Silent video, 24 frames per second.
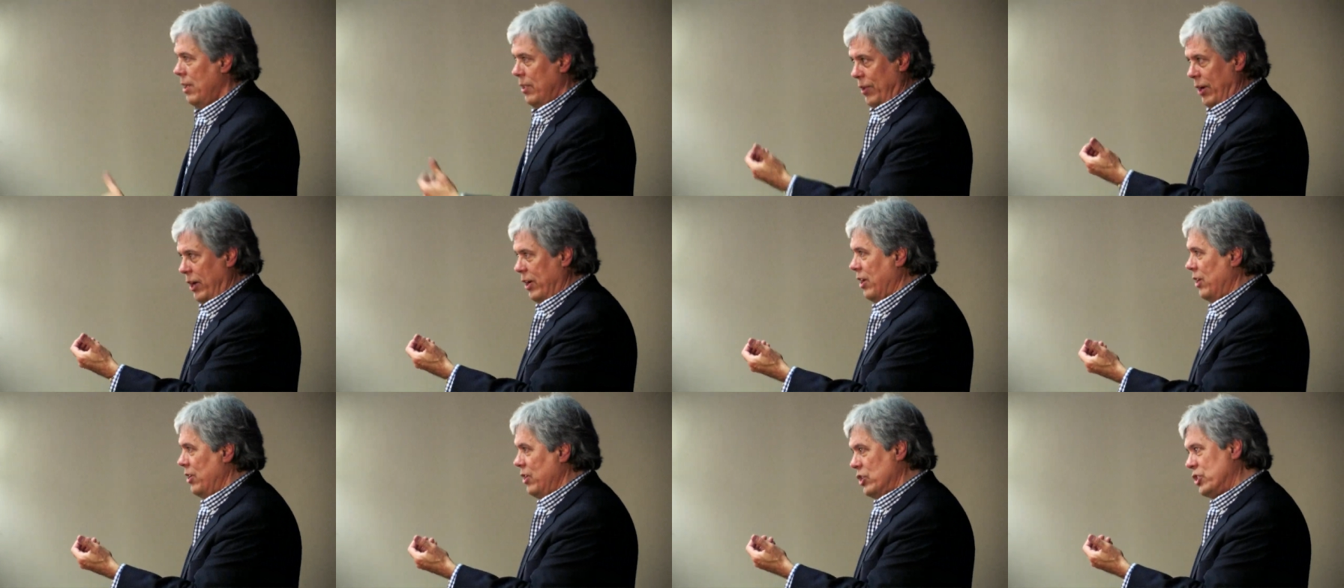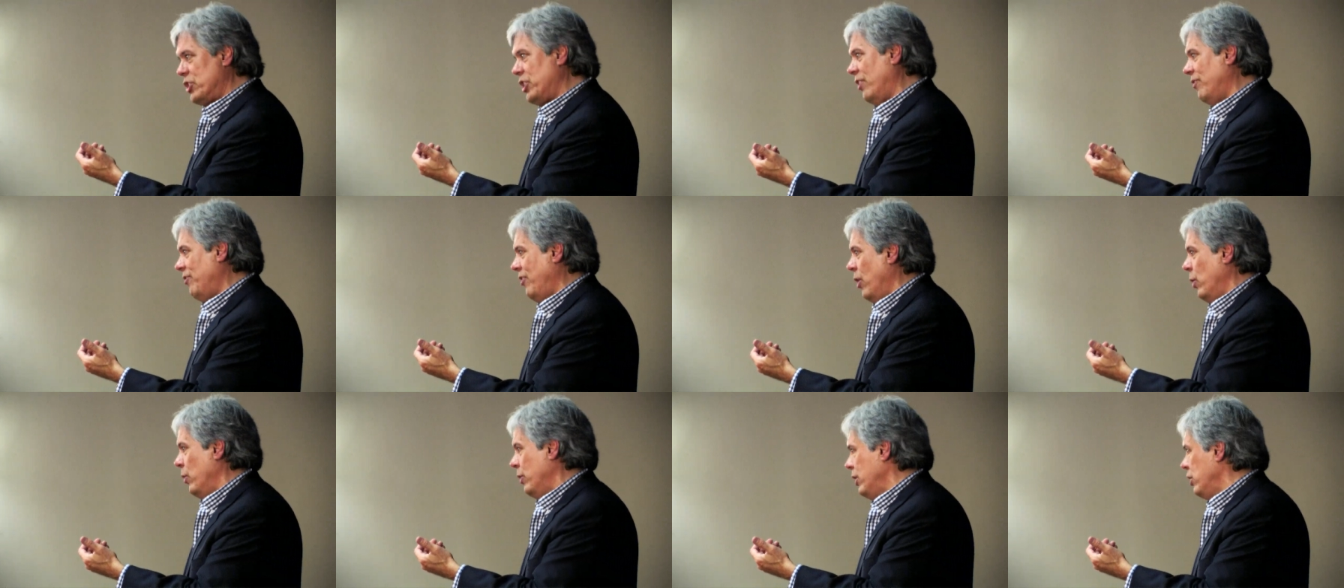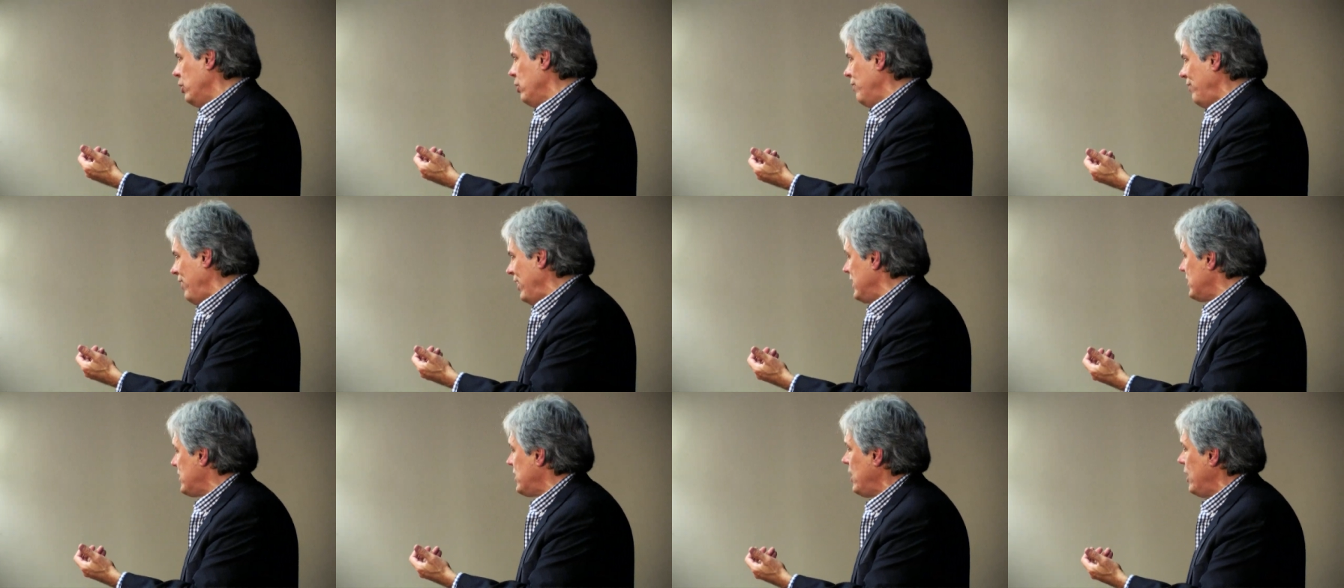They're going to use their phone and do
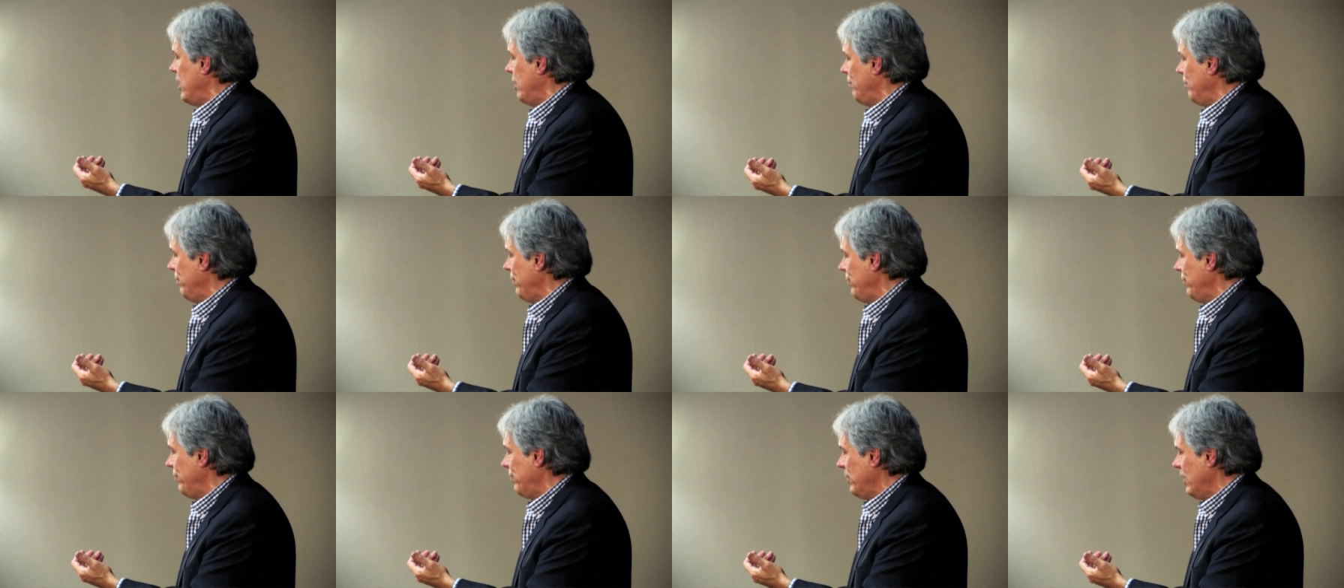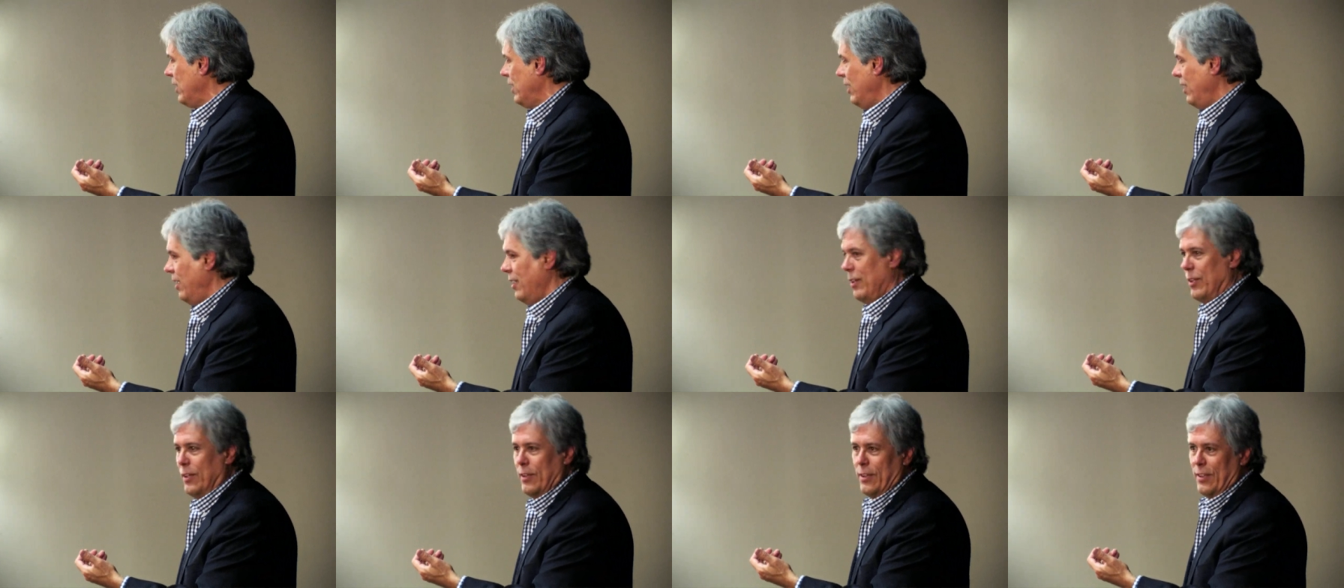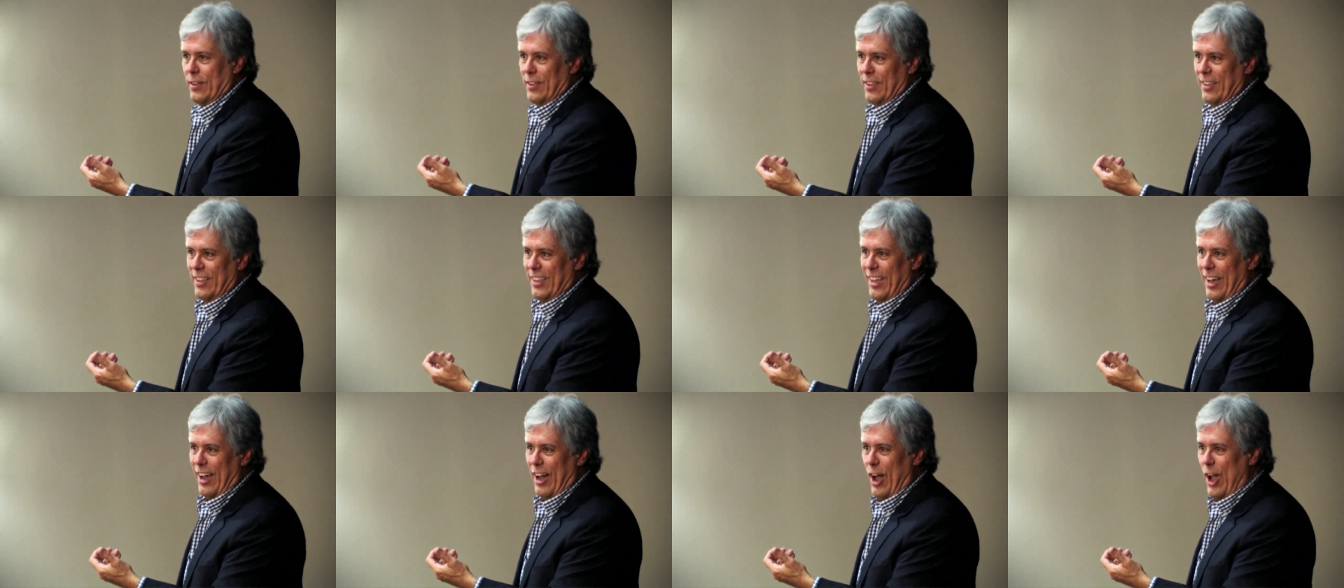FaceTime.
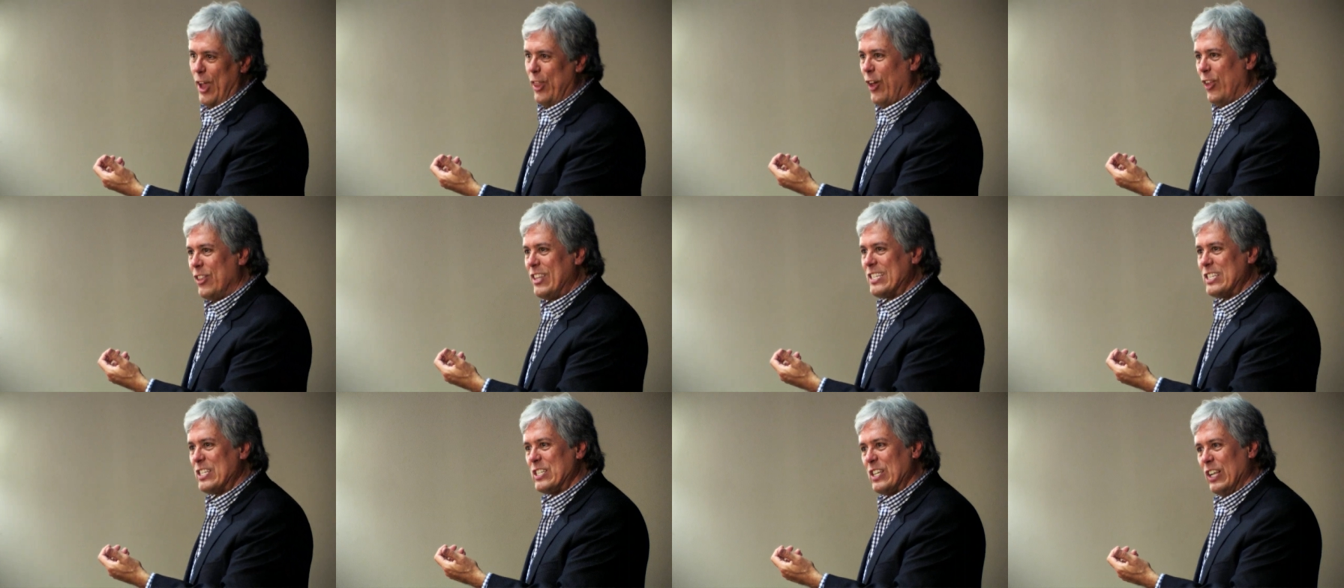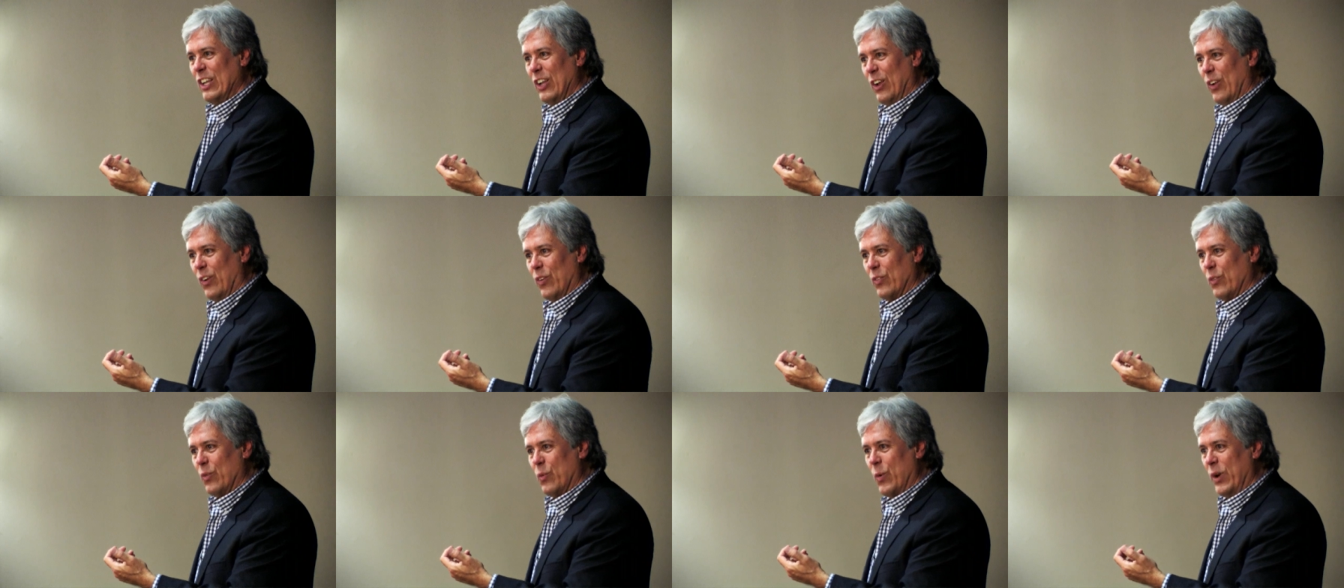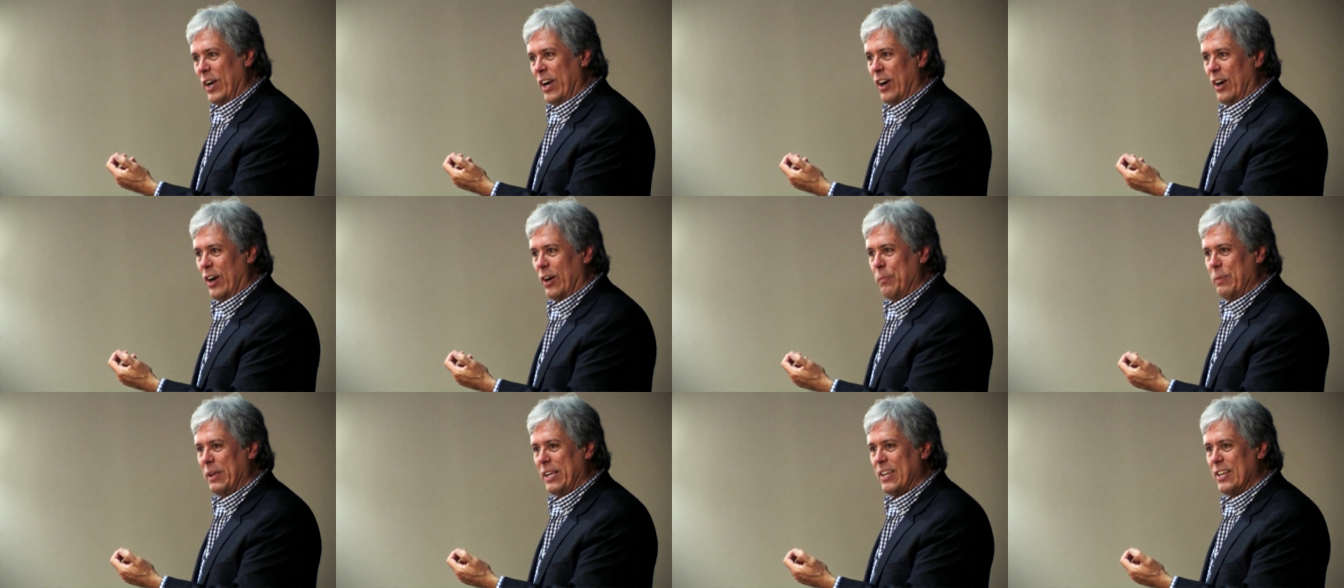I thought this is a little
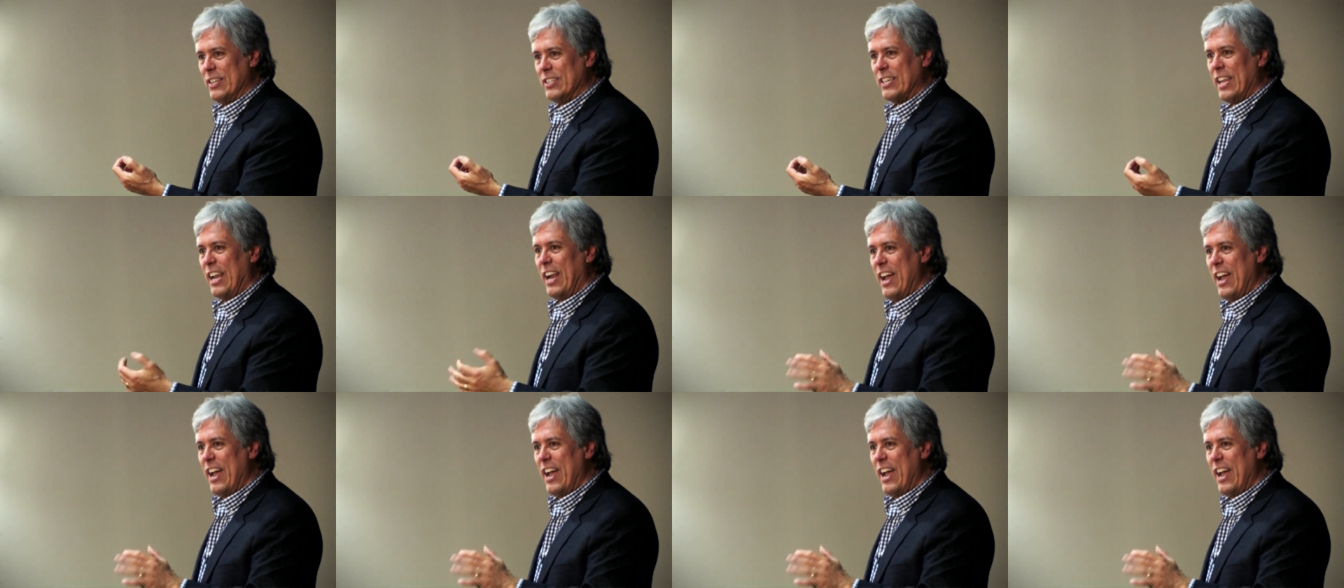weird because,